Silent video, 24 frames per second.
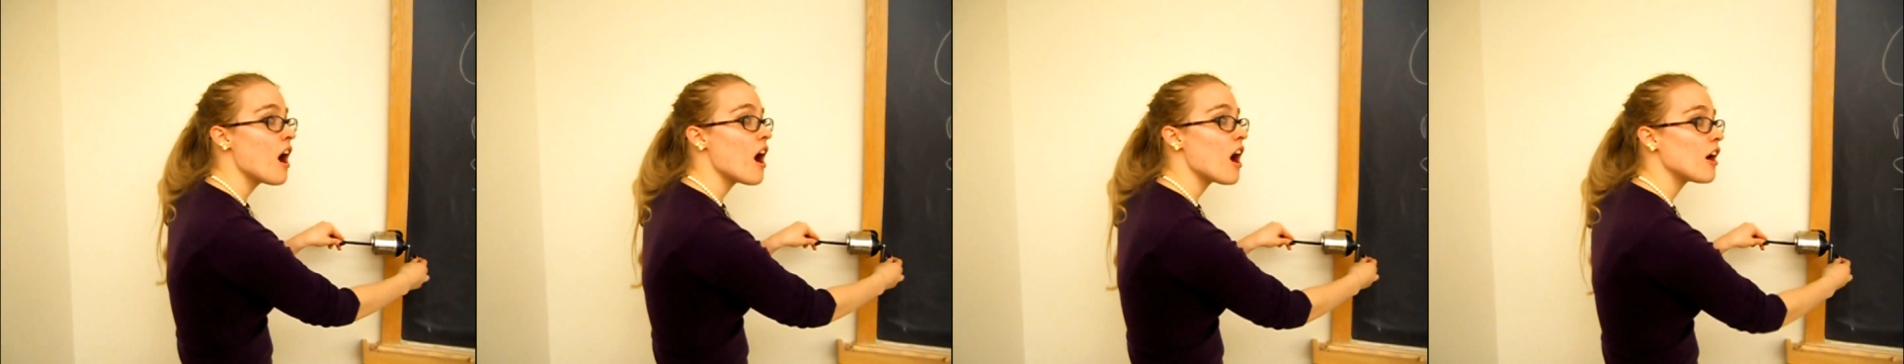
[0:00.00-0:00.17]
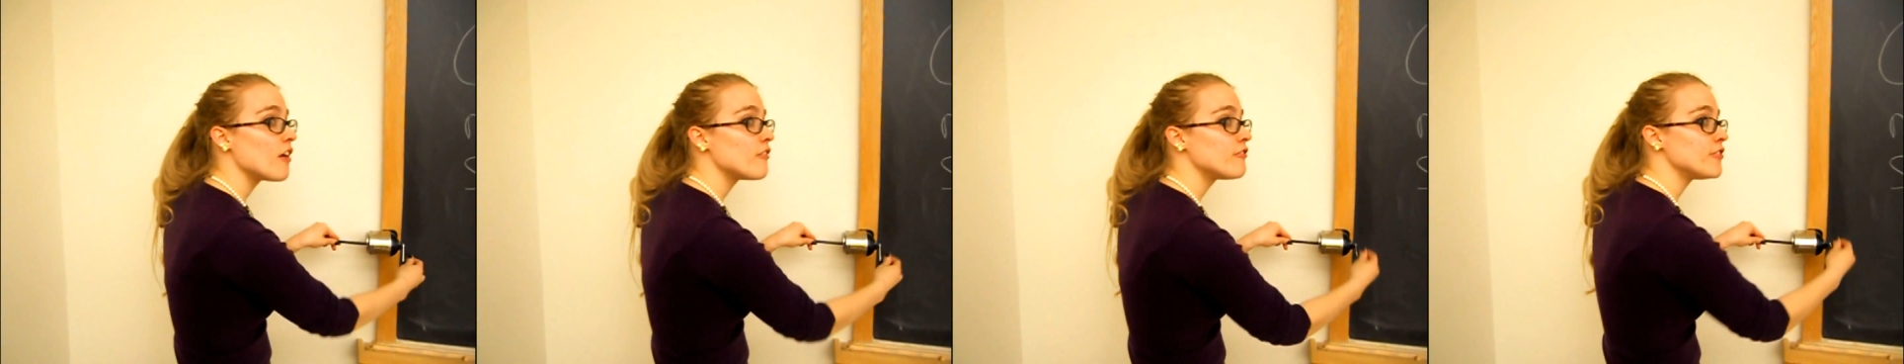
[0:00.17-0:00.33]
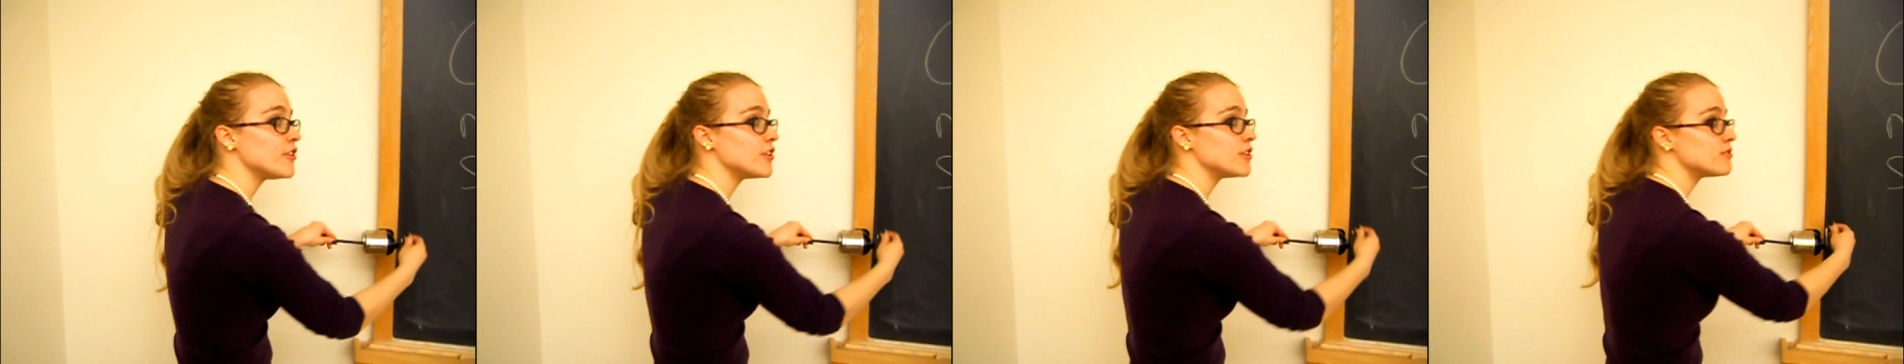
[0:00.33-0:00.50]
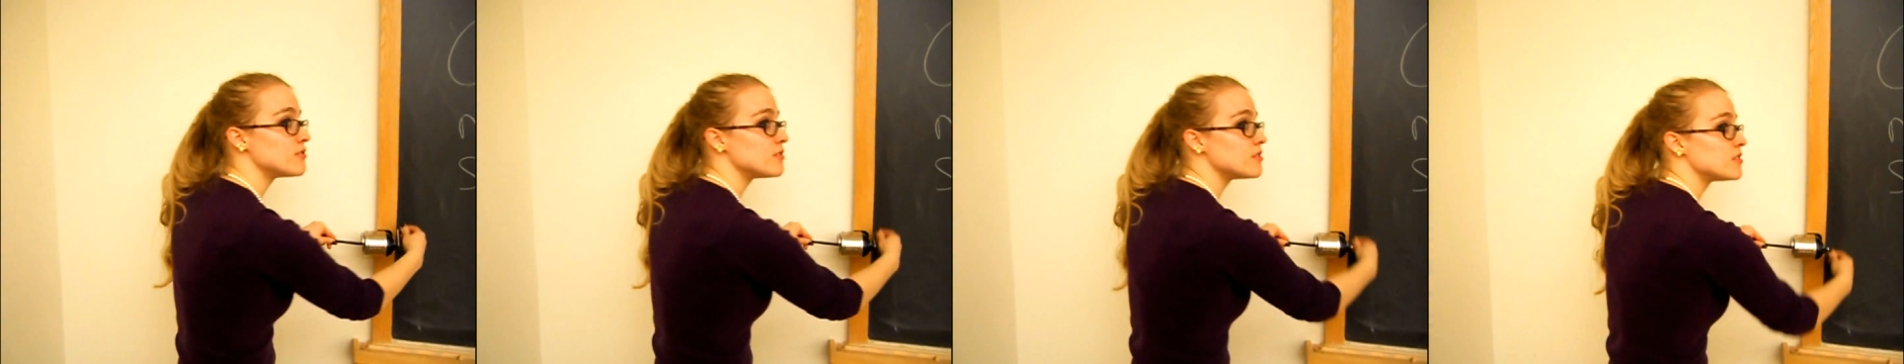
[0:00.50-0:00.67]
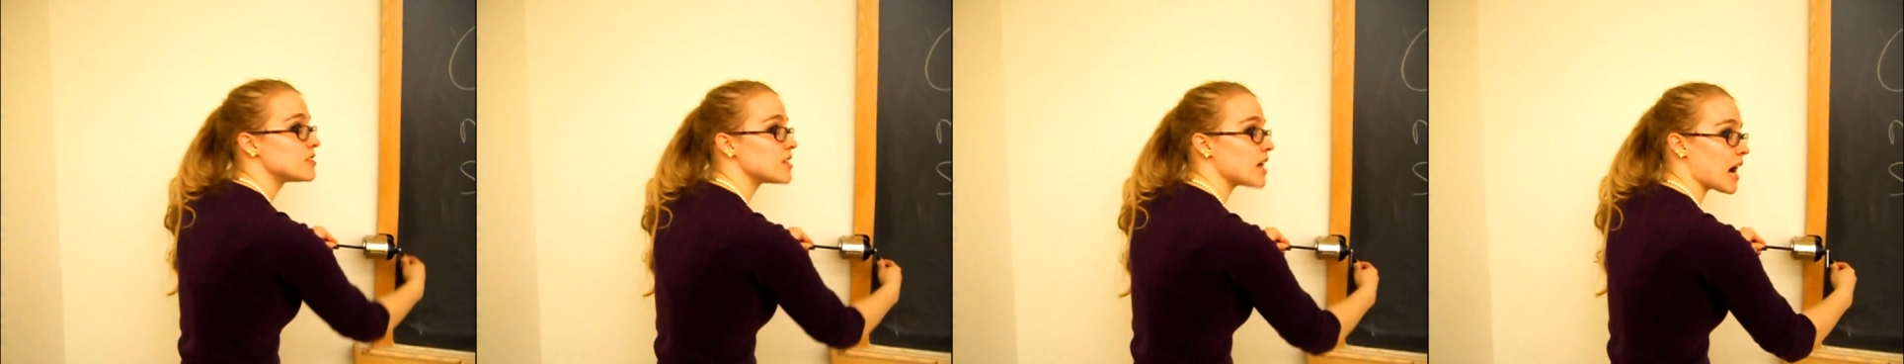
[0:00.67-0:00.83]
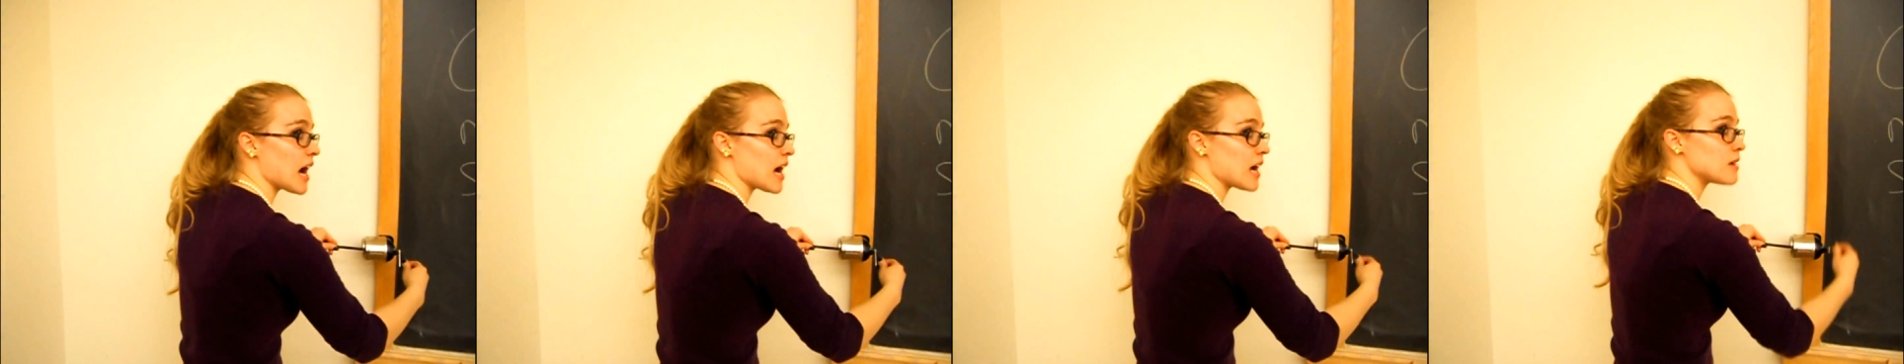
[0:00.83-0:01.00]
a few
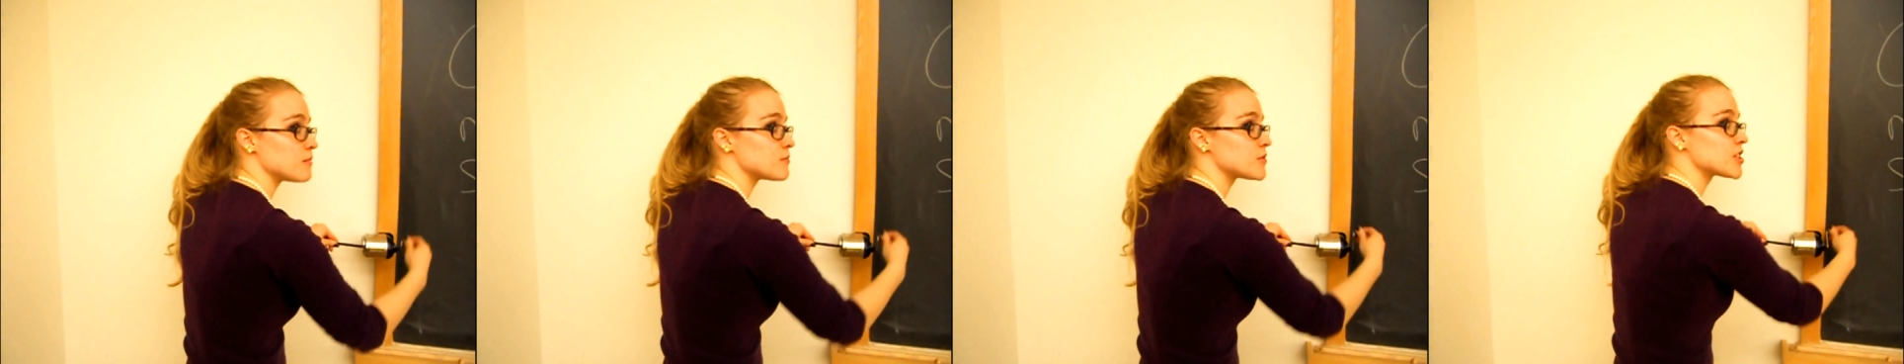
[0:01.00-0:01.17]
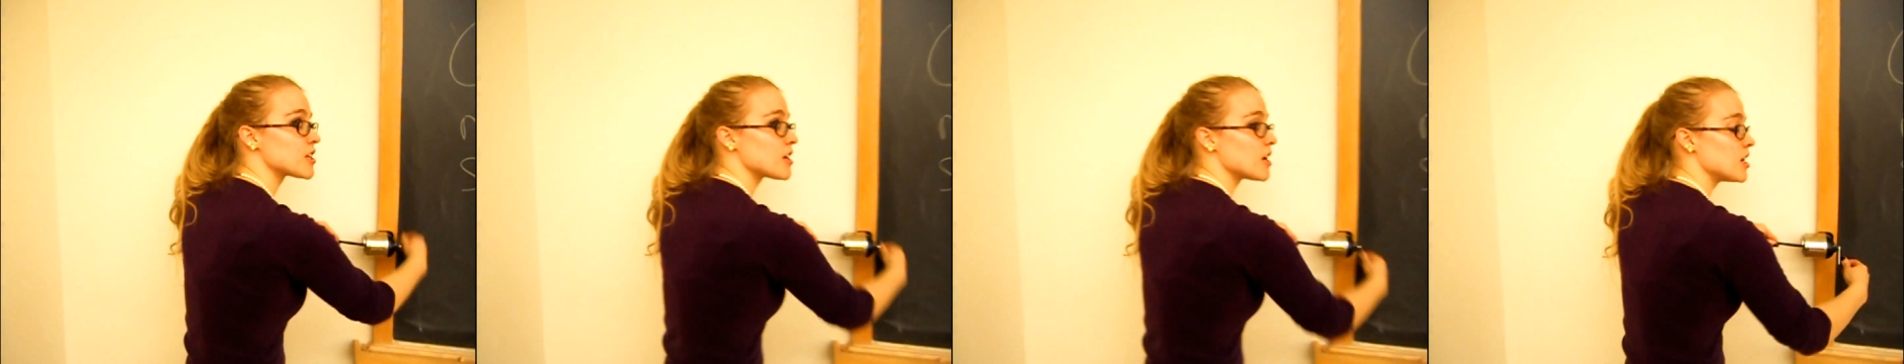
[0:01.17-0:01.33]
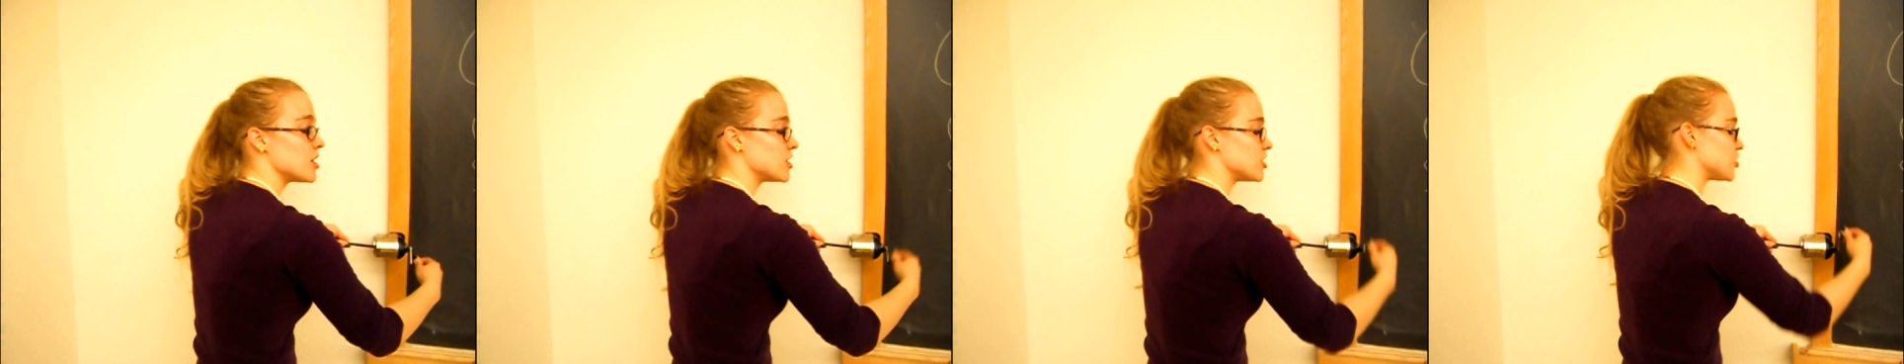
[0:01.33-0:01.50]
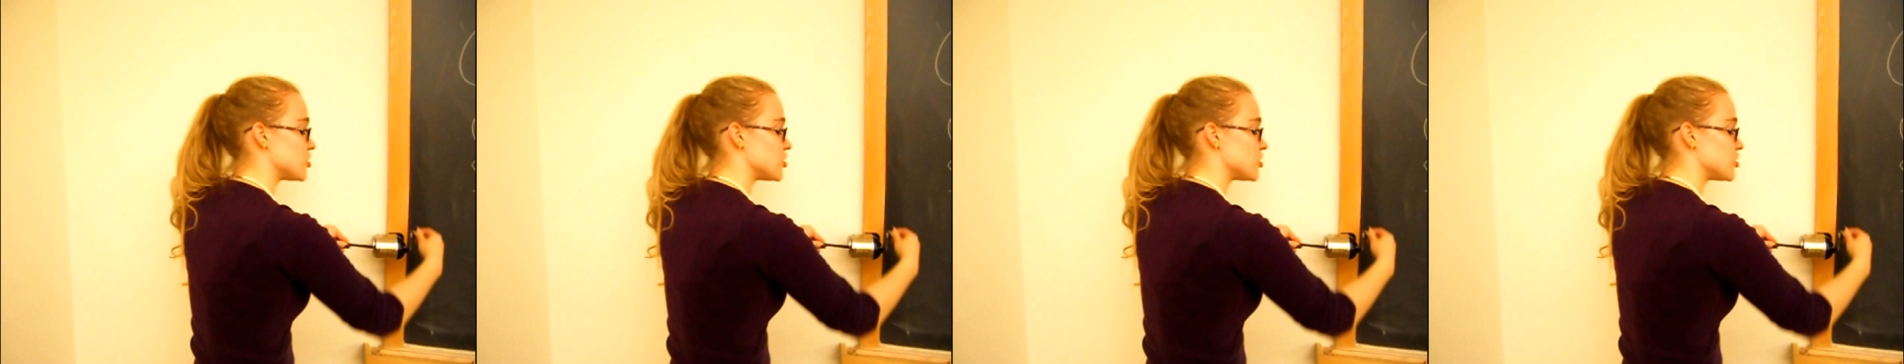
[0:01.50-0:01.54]
times